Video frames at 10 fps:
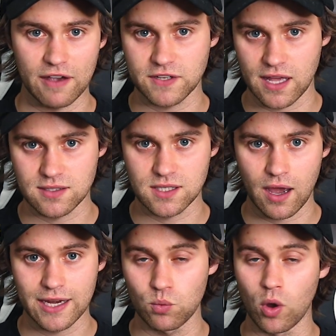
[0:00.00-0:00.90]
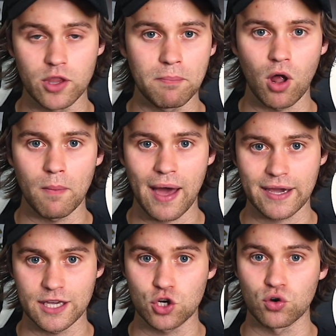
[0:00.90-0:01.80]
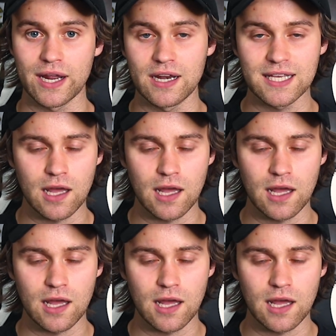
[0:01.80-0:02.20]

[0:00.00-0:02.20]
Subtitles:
left-hand side. He won the ball back. He created a